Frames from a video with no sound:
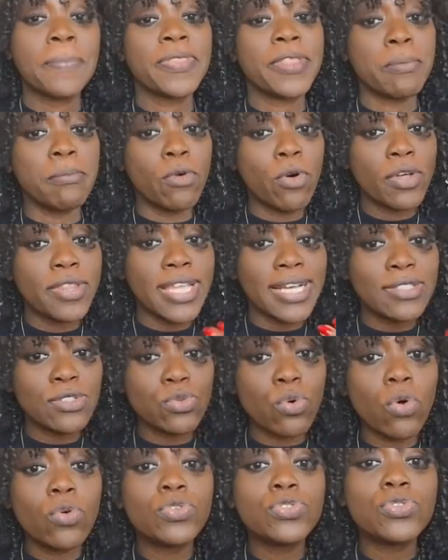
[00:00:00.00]
the more that's
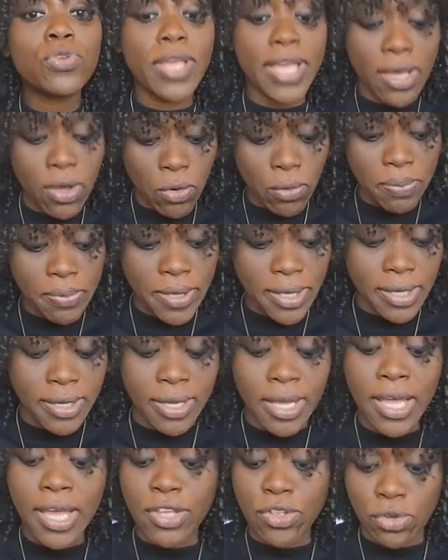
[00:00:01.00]
also
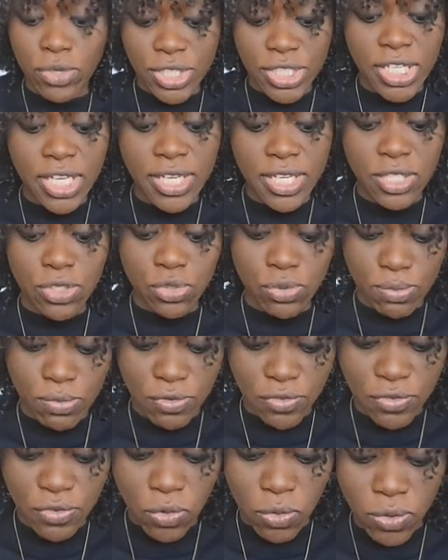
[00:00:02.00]
helping your journey to
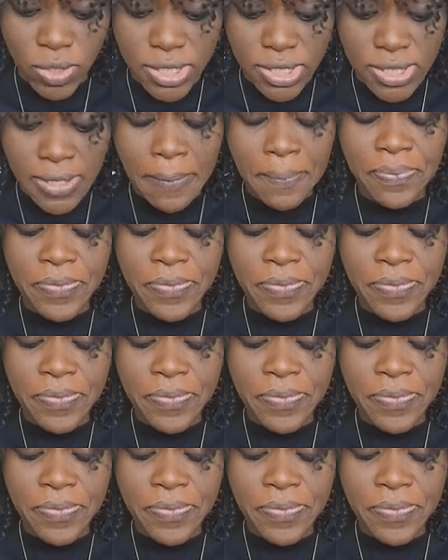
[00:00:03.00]
move forward.